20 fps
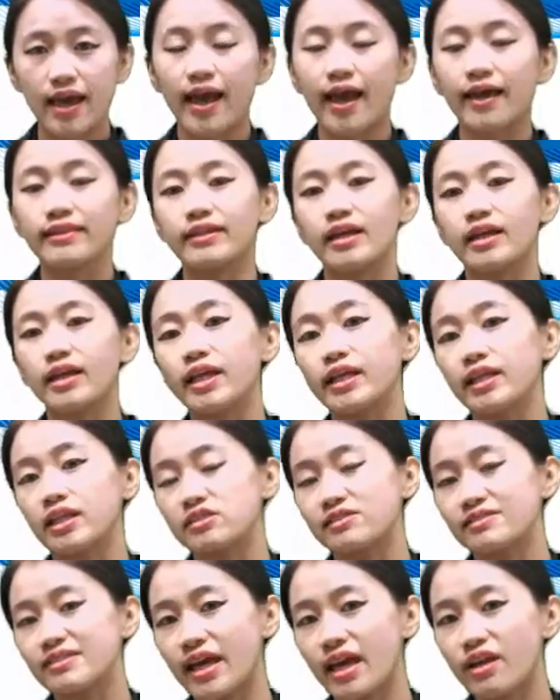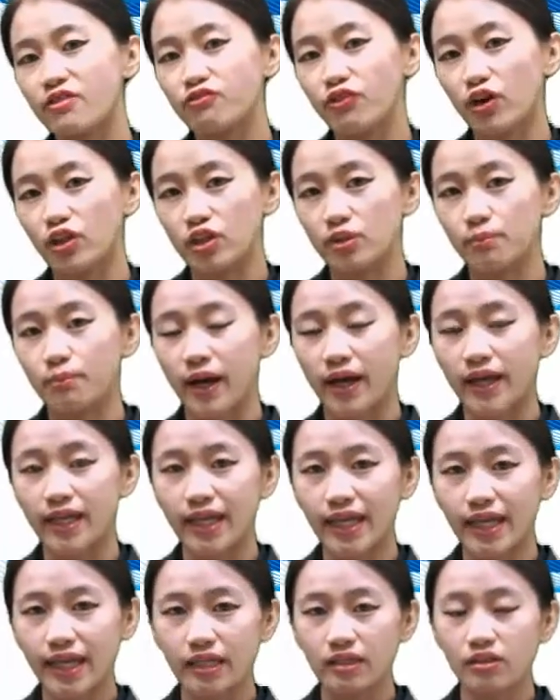And then it is then followed by
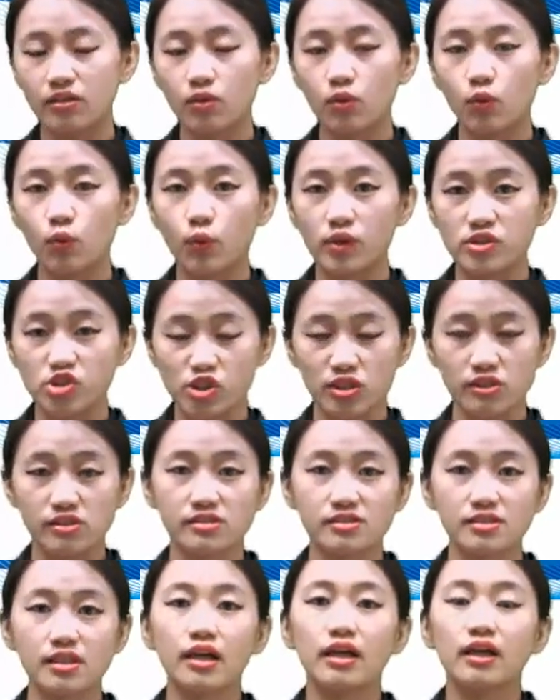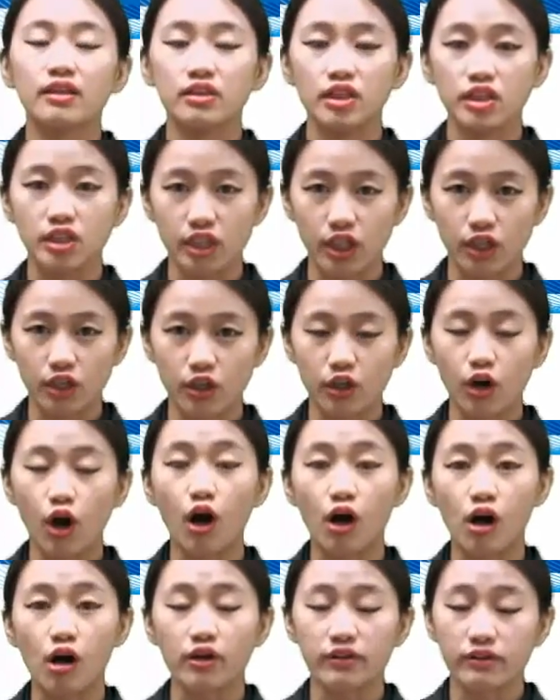in, which is the year
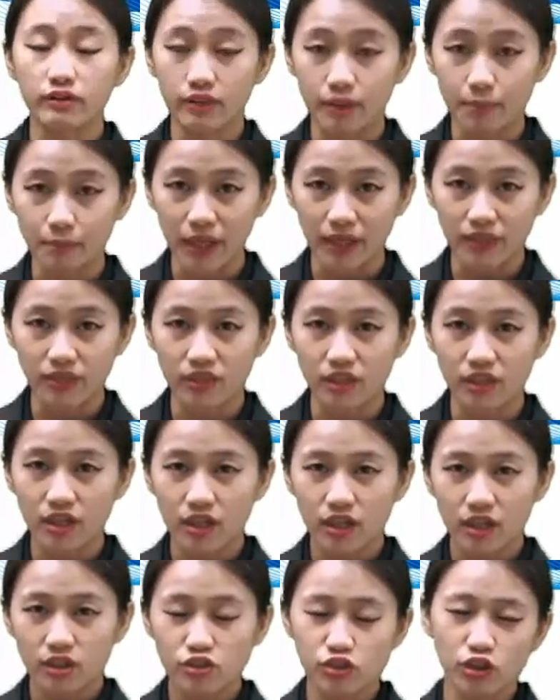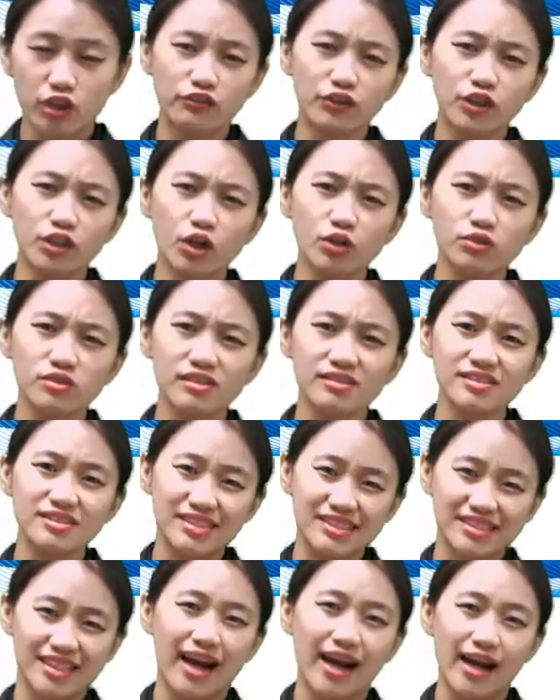or the month. So if you notice
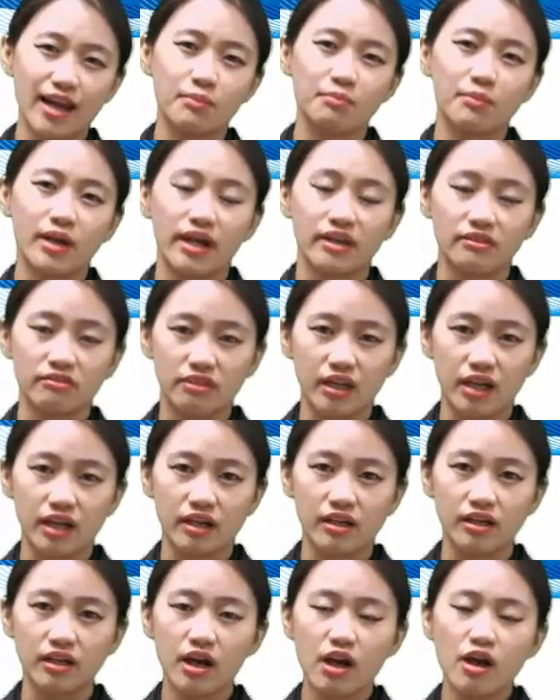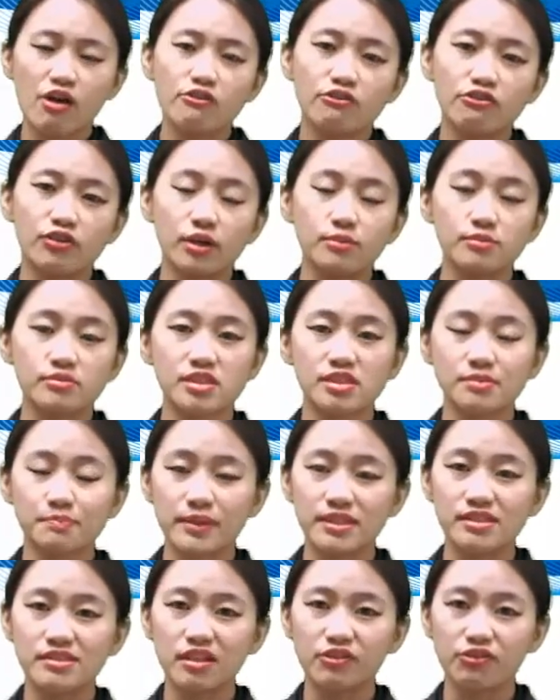the timeline there, from
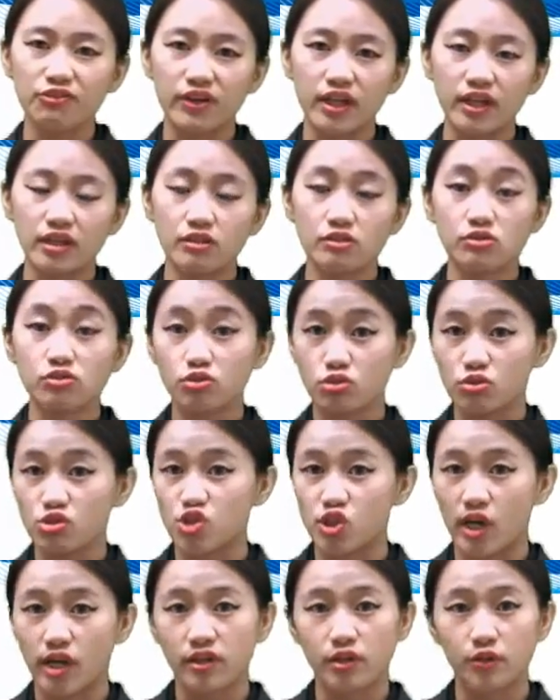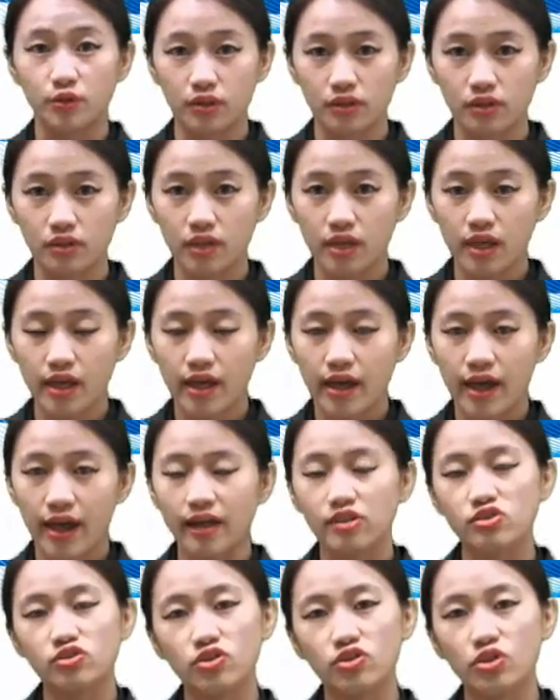specific to general.
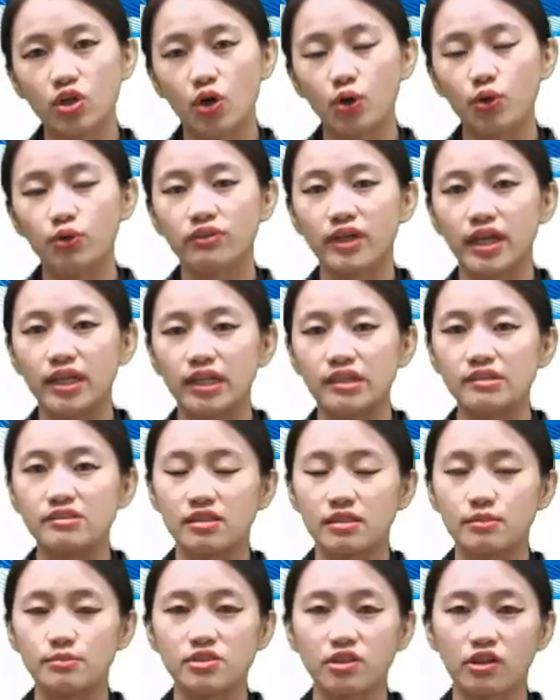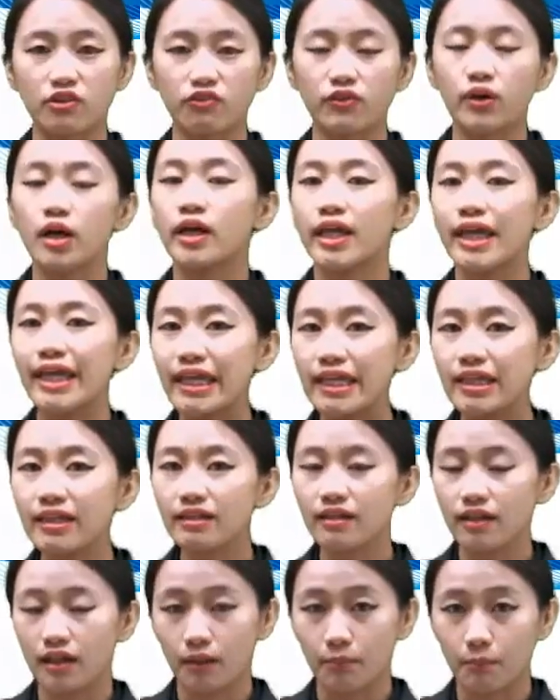As you know that in terms of
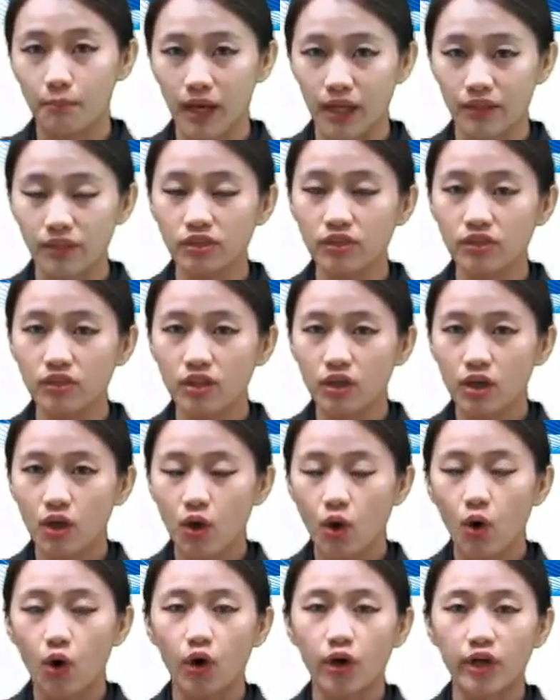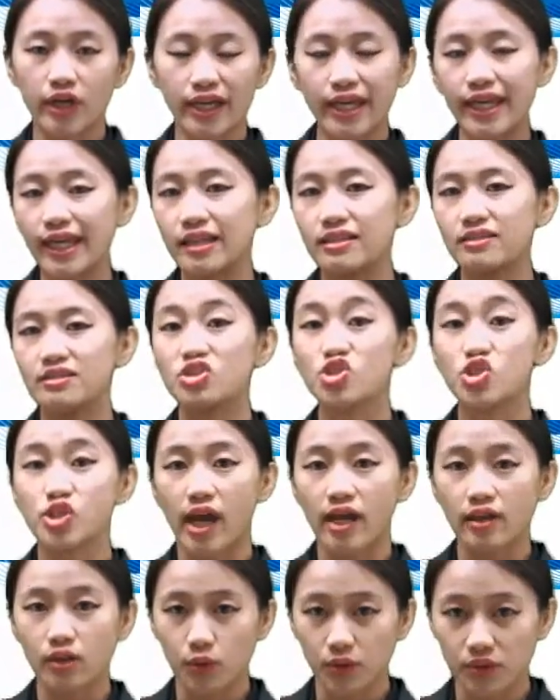in a month or in
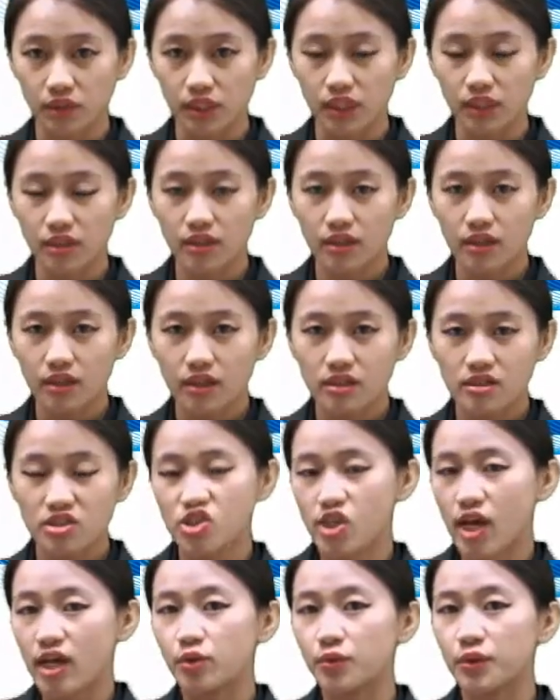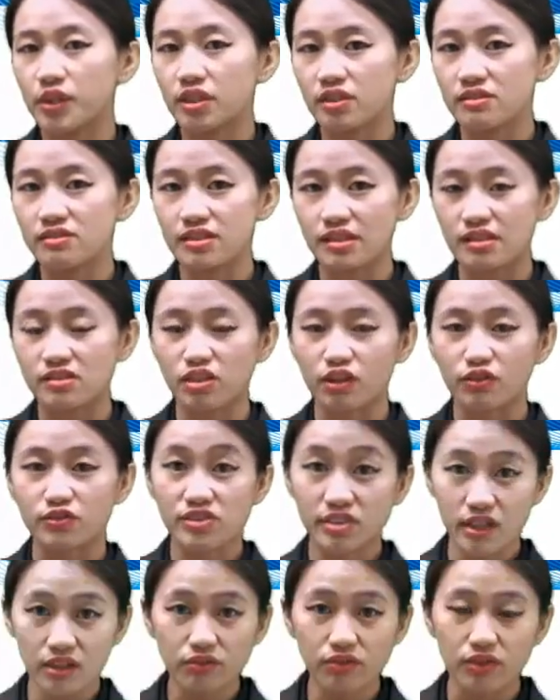January, January consists of
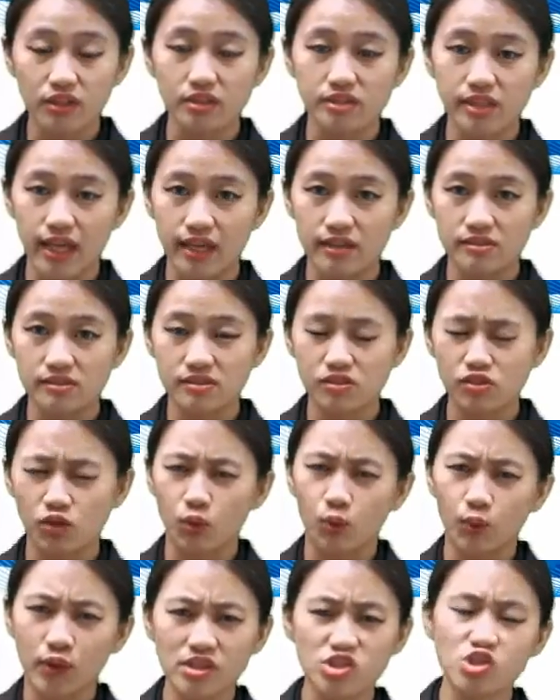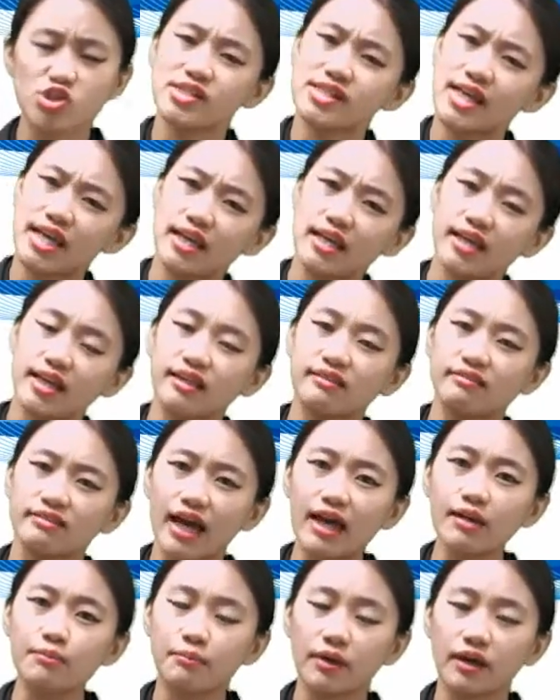several days. So which day in
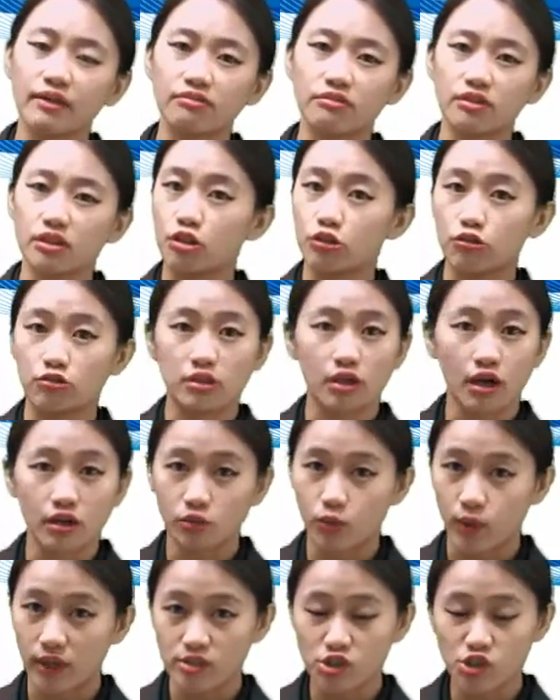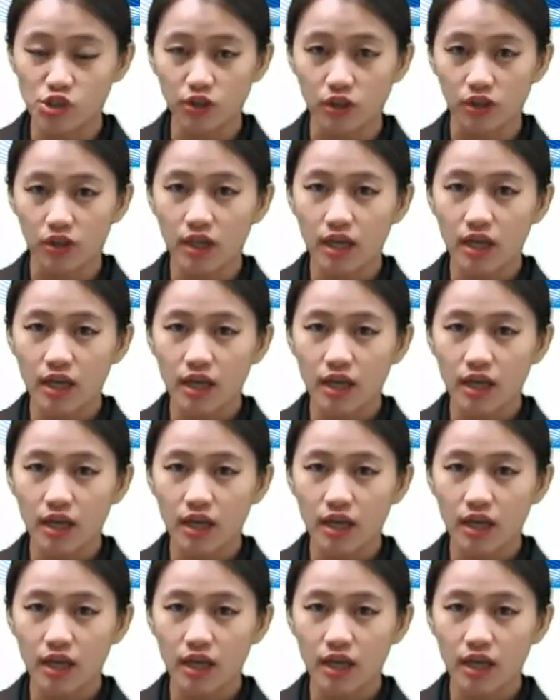that month, you're not quite sure.